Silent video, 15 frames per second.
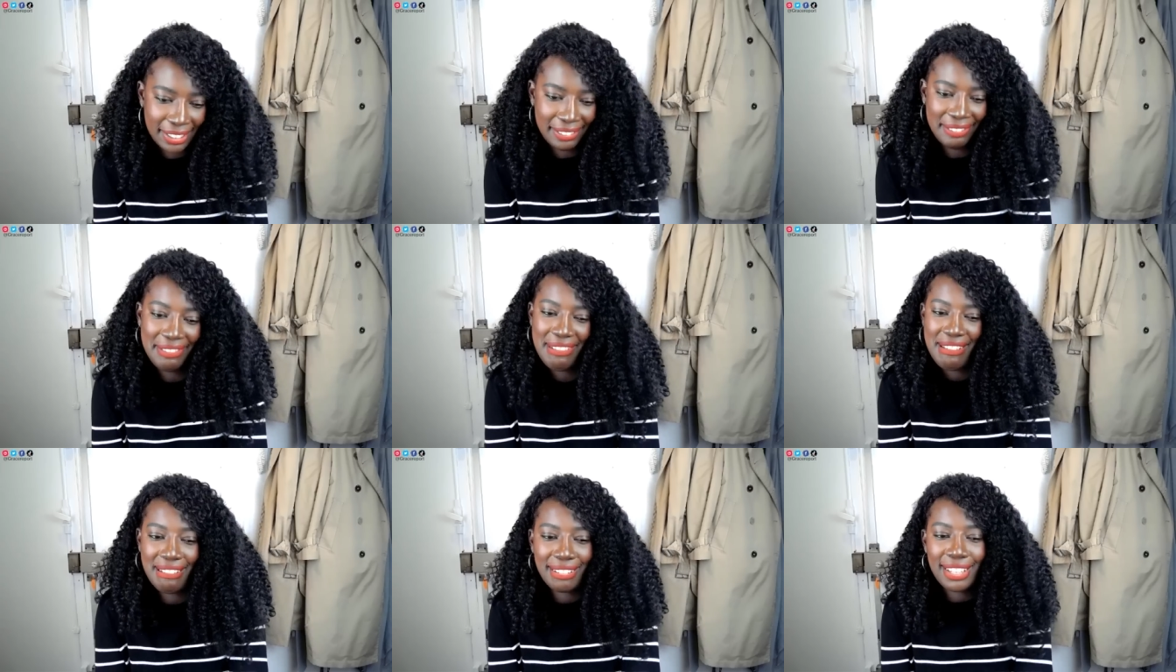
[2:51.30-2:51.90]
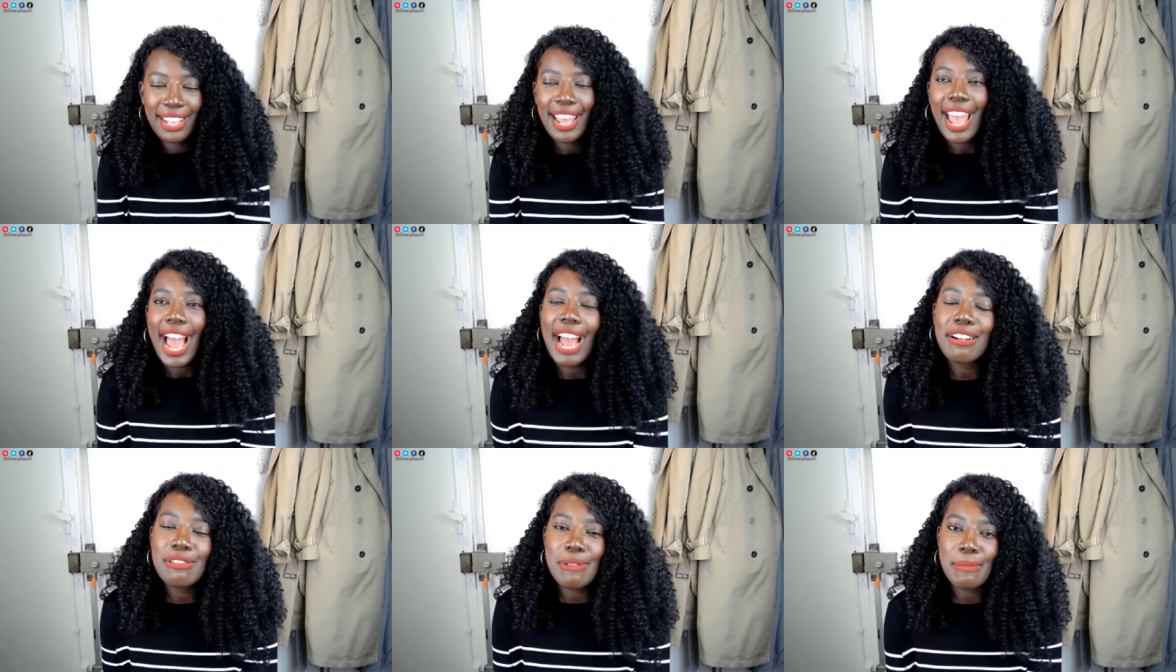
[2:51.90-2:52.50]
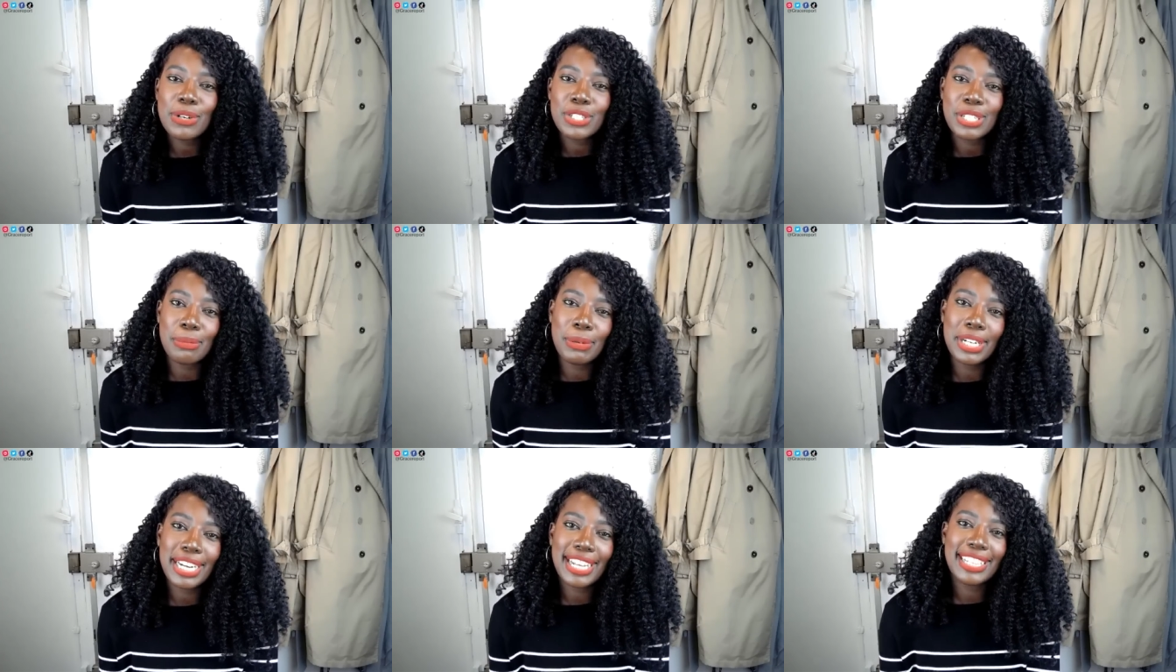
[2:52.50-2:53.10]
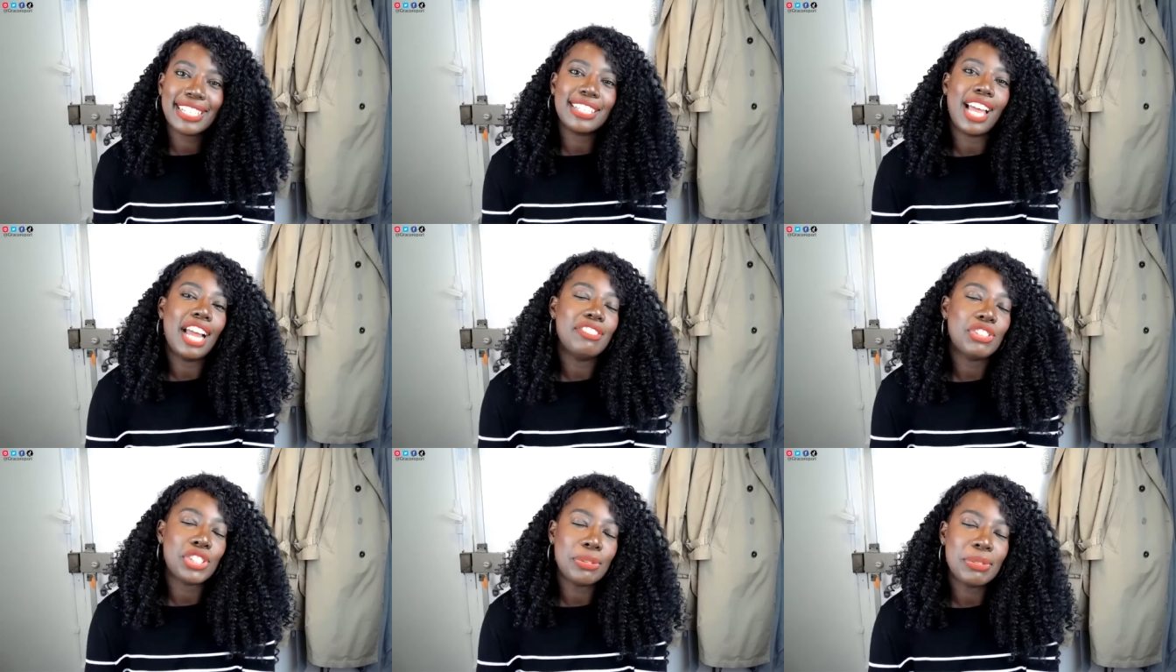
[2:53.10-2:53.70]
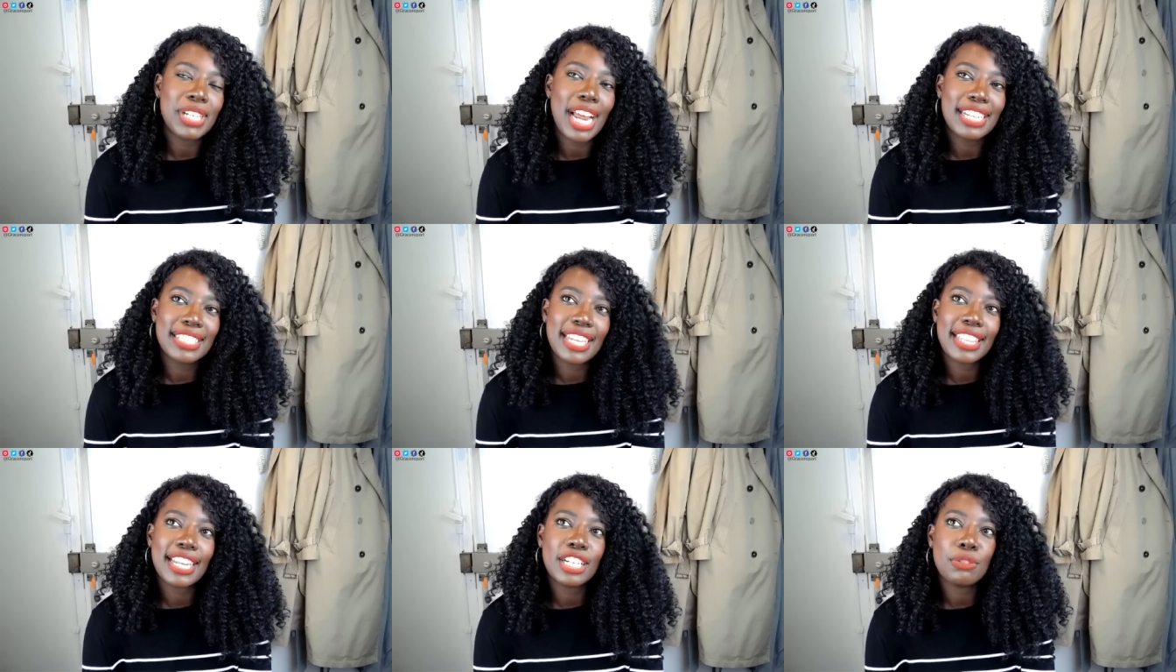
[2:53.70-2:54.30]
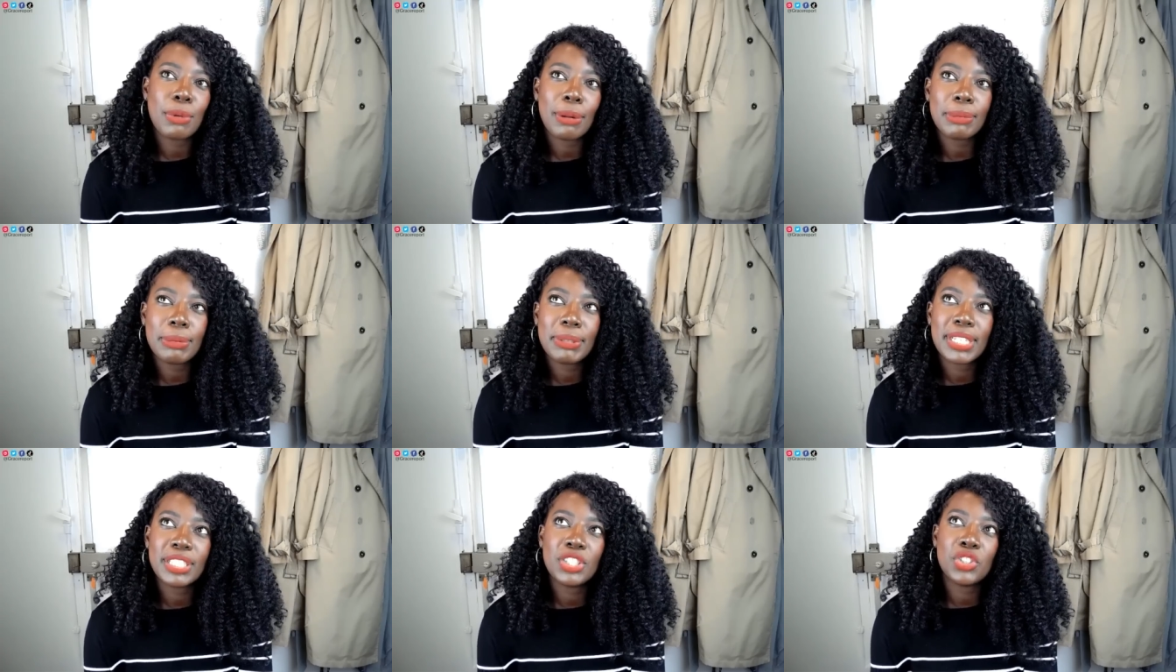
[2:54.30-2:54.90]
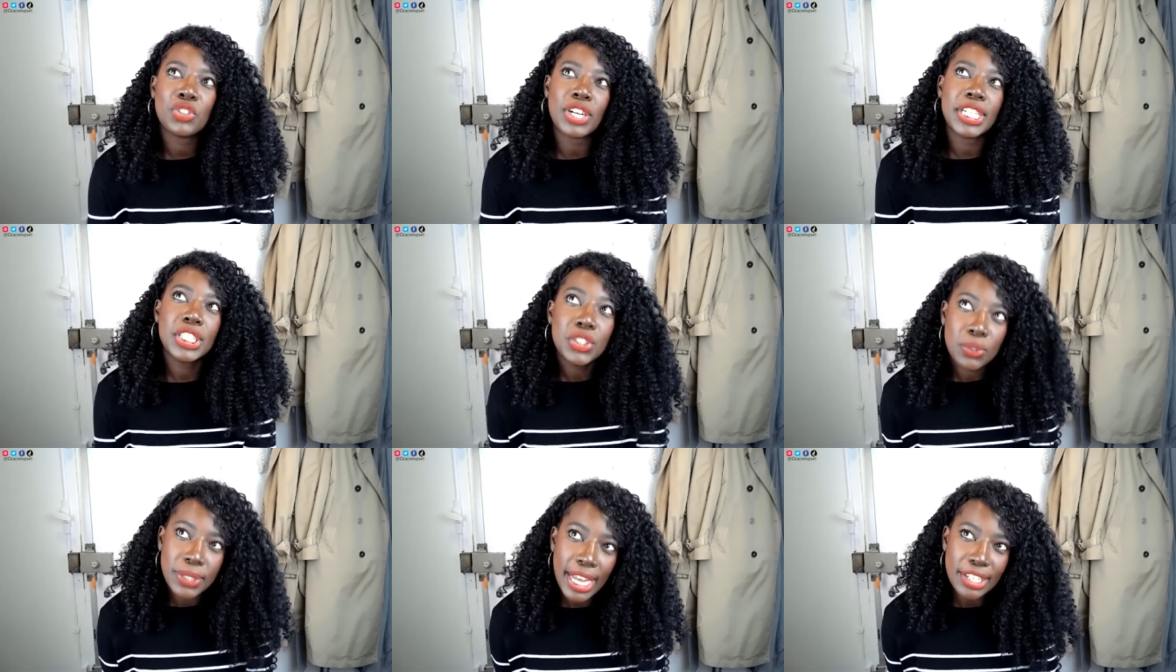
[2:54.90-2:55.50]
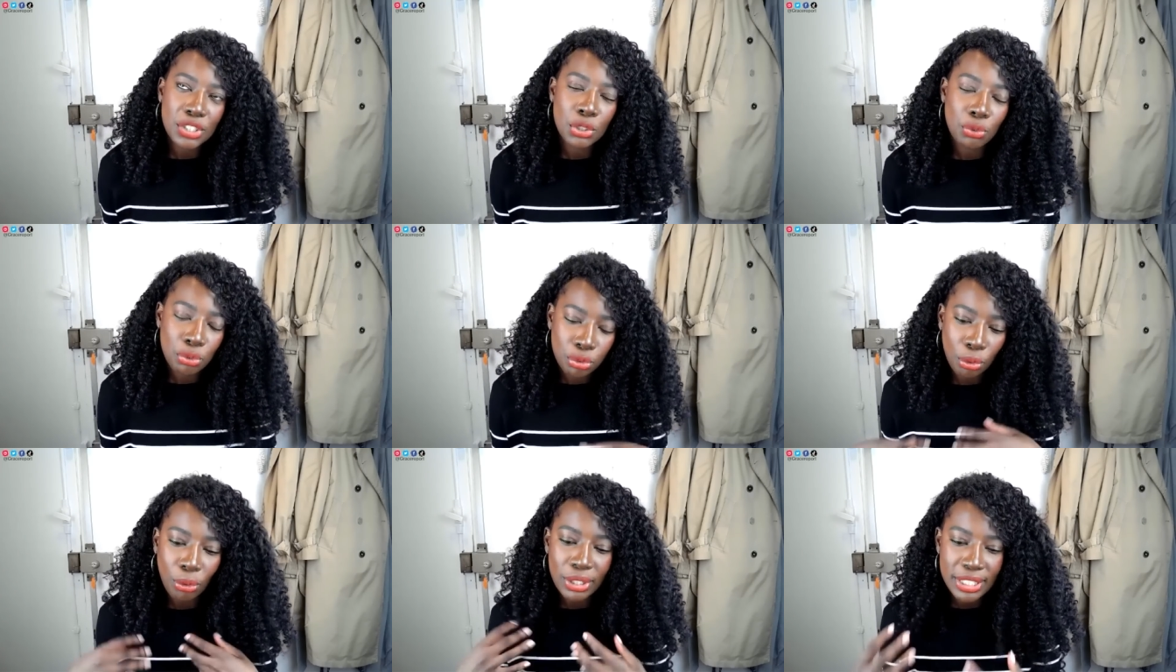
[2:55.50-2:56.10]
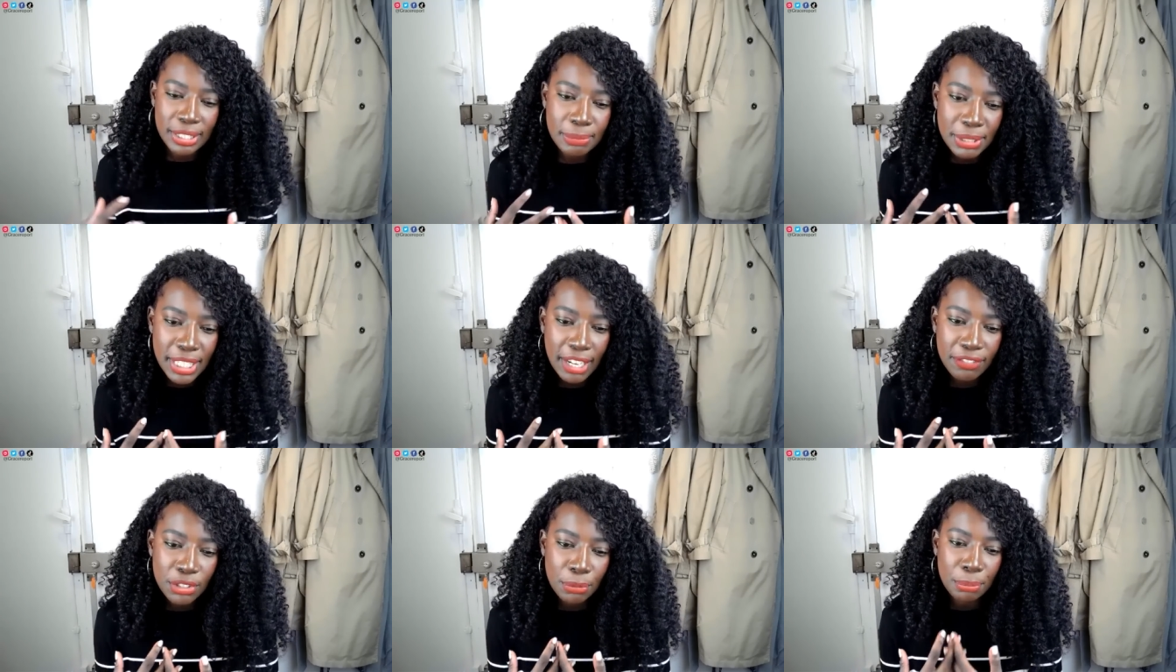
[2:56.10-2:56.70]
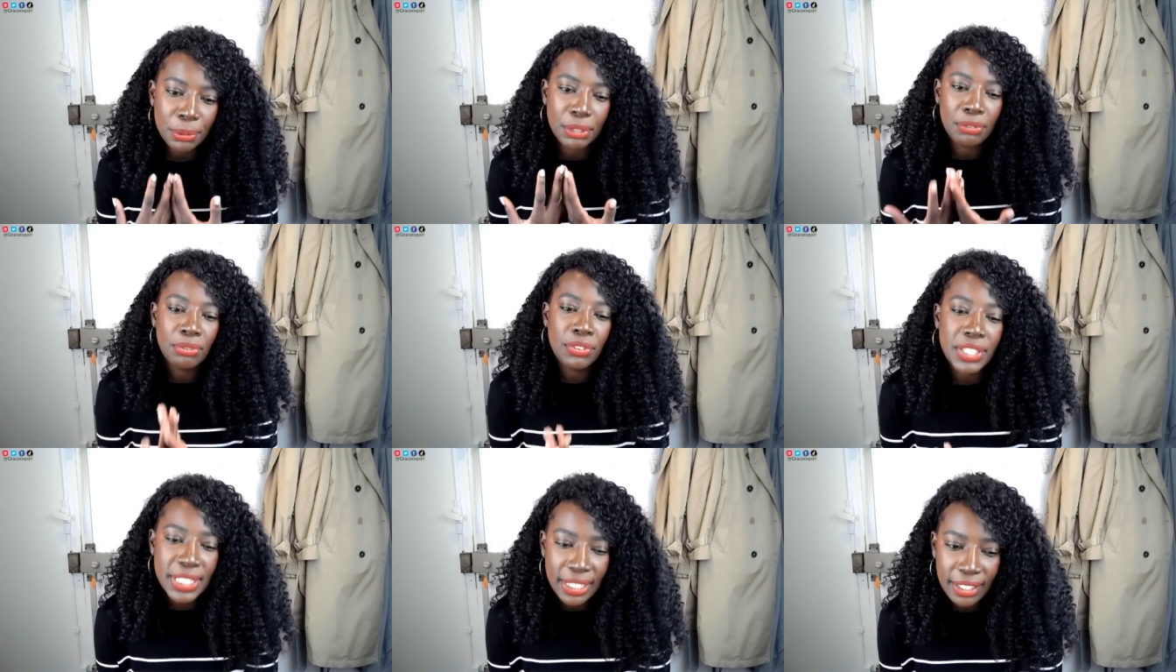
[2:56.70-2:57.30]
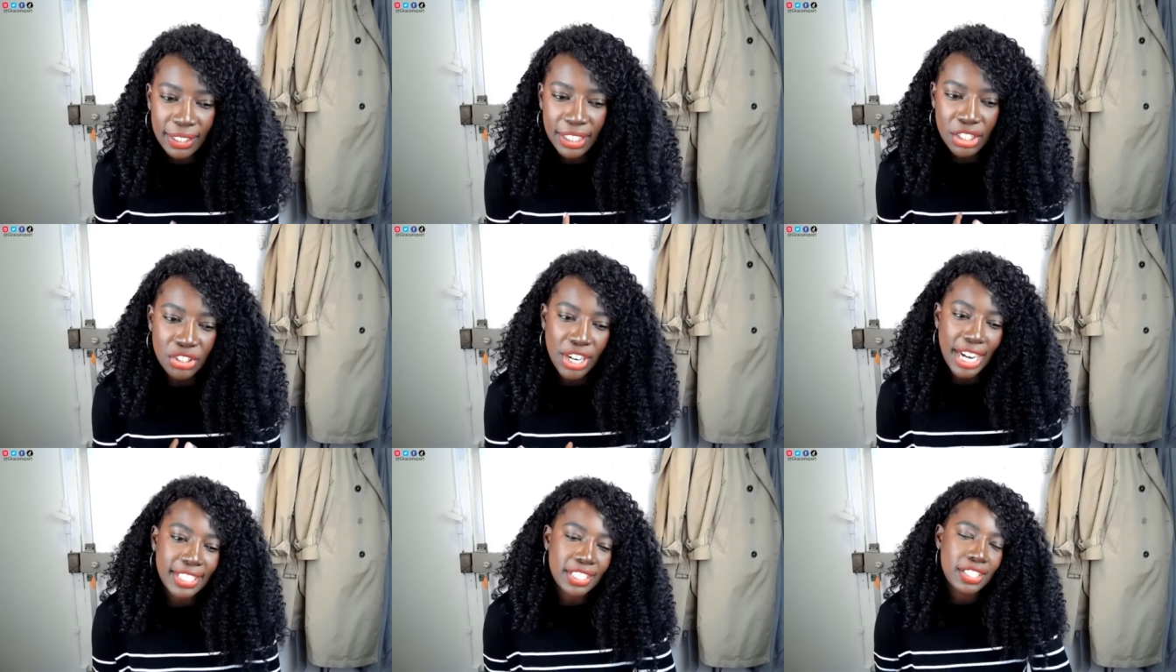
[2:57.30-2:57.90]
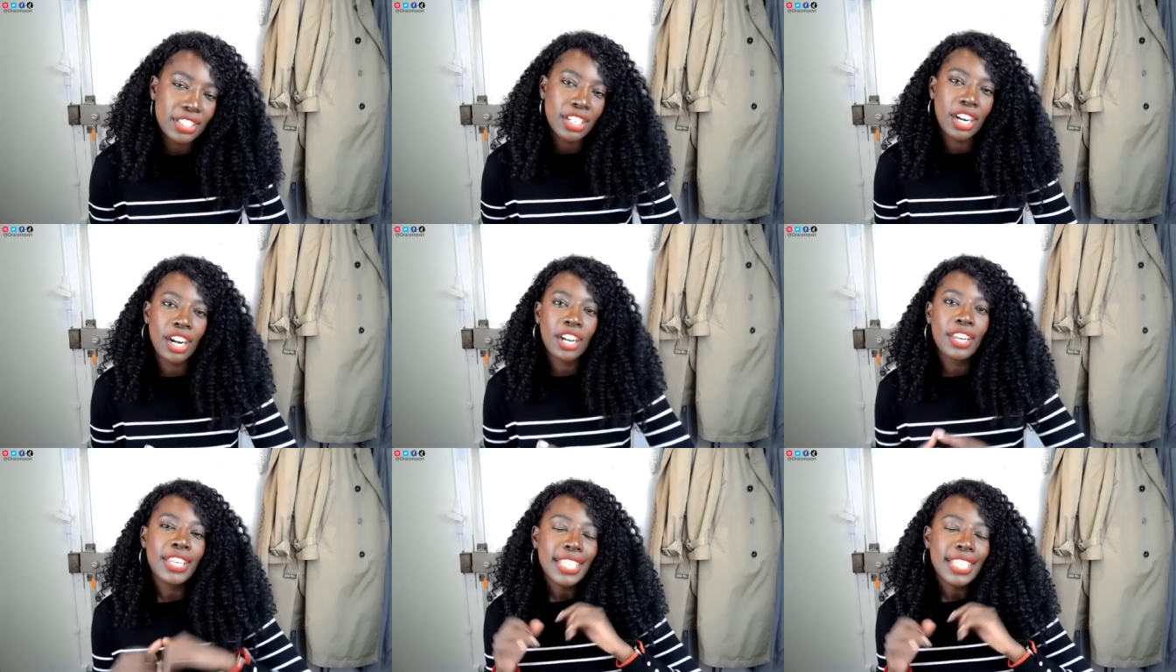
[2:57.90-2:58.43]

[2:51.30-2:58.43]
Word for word: ugh. I remember someone in the live stream chat said that it's probably because he's trying to do that to force himself to be physically attracted to her.